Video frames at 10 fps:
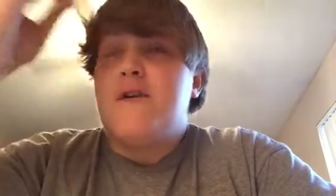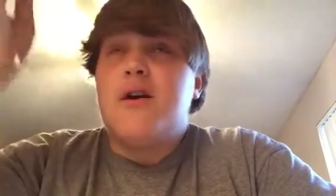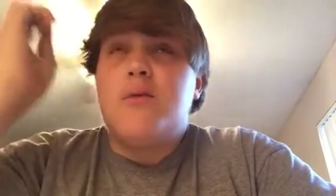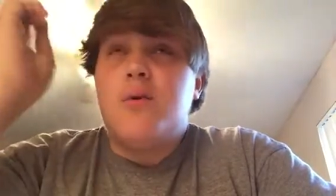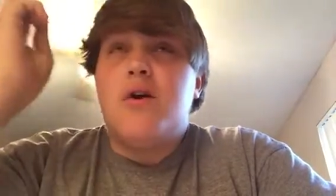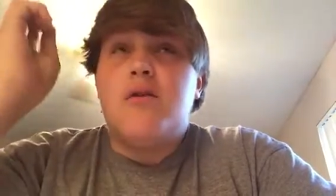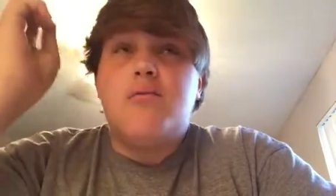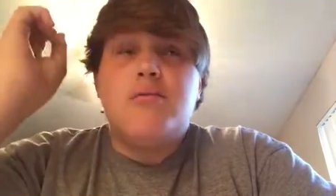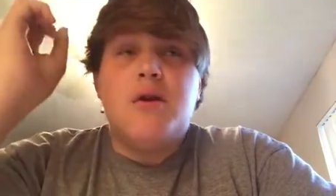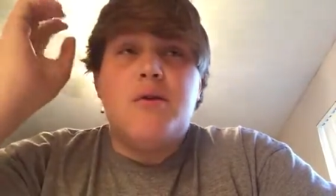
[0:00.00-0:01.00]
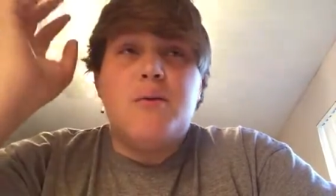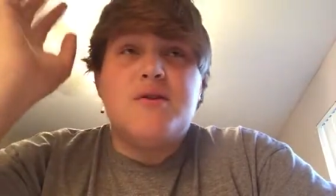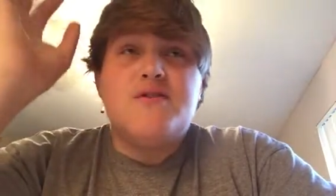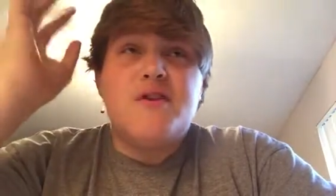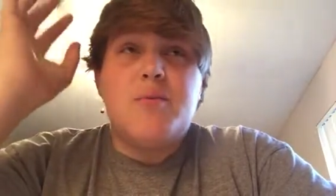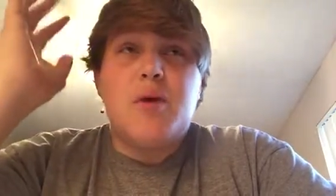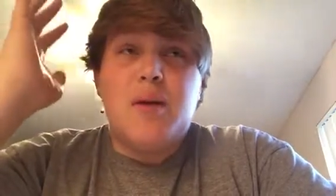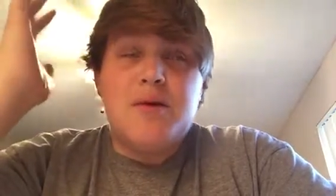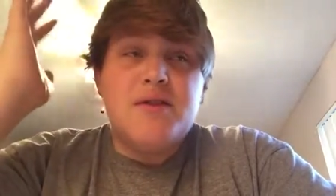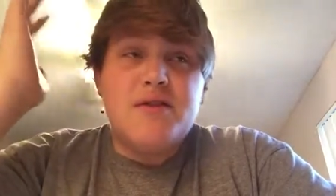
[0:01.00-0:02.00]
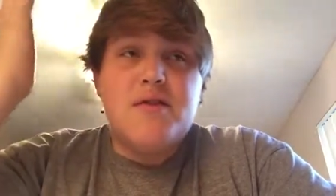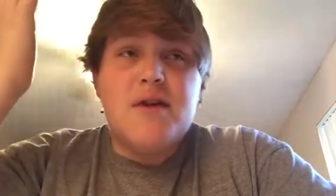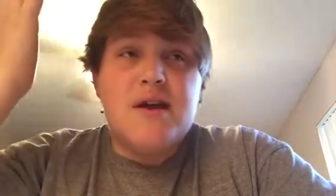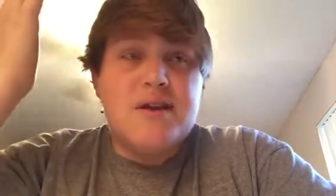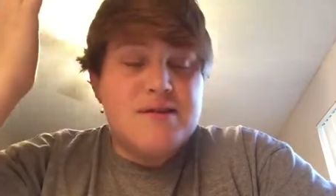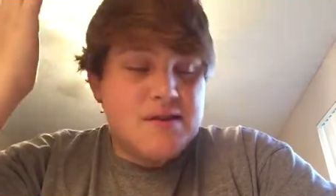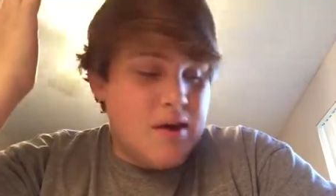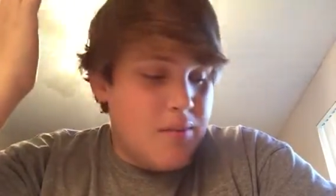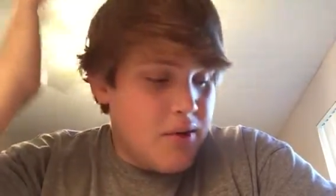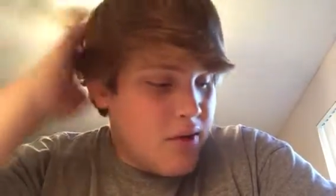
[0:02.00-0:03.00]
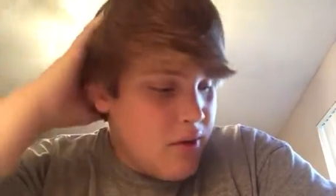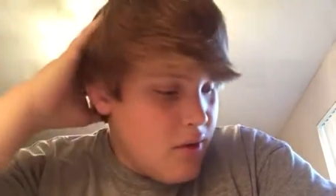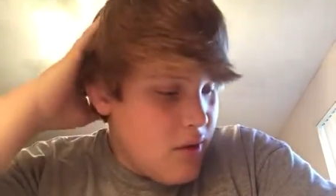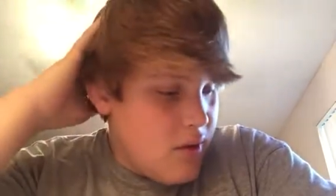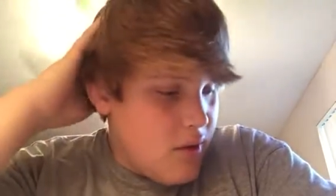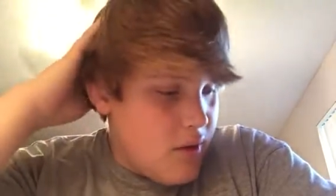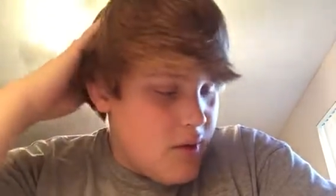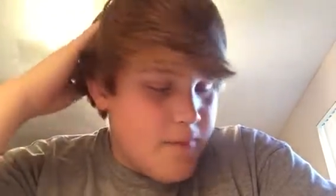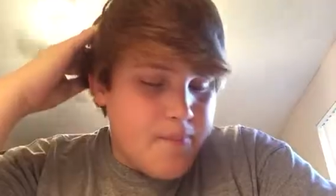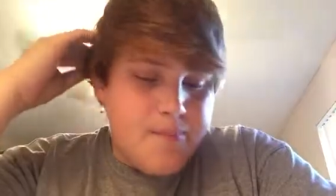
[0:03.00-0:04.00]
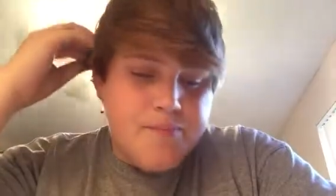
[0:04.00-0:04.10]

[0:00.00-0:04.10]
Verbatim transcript: very well, it was a very prominent theory in his time. Um,